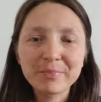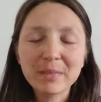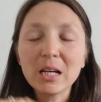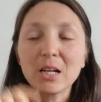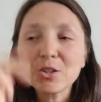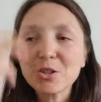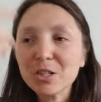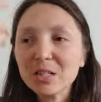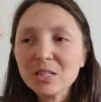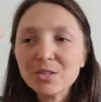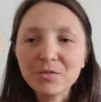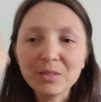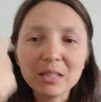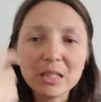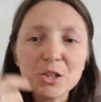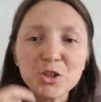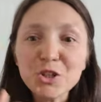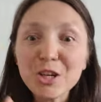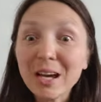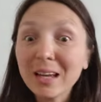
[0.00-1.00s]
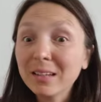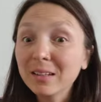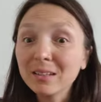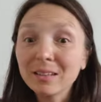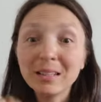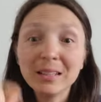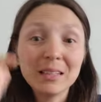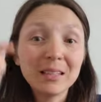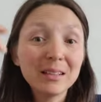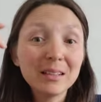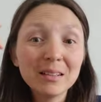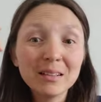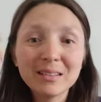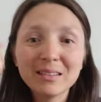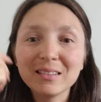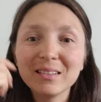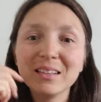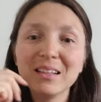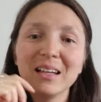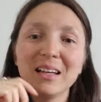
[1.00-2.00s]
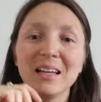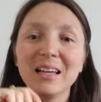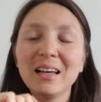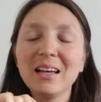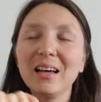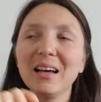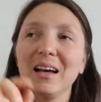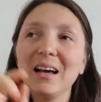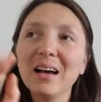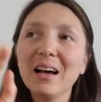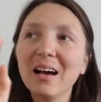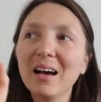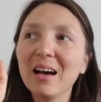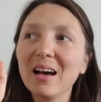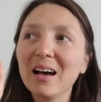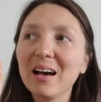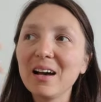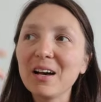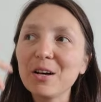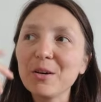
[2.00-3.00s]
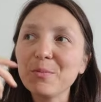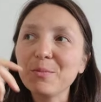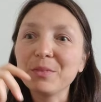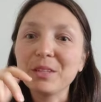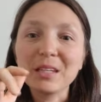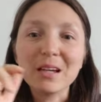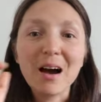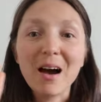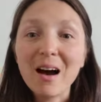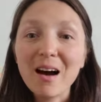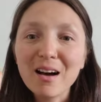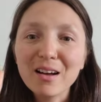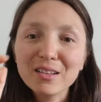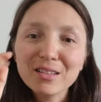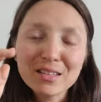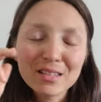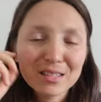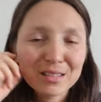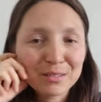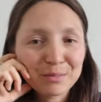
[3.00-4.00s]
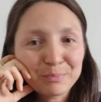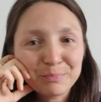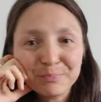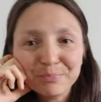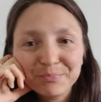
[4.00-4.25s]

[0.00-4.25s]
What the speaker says: yeah, she's really channeling the art